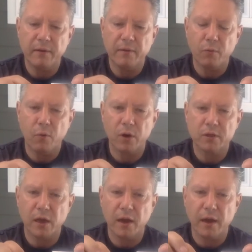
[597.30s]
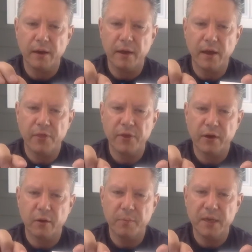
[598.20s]
works on a
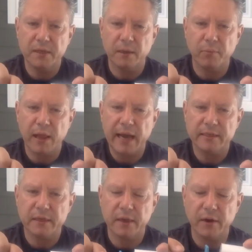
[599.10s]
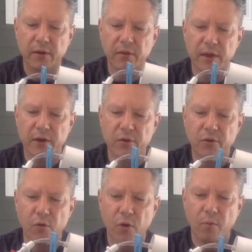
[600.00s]
thicker piece of plastic here than your
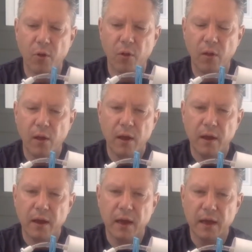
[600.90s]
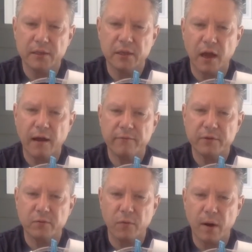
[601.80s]
normal
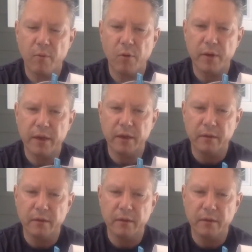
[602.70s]
soft rubbery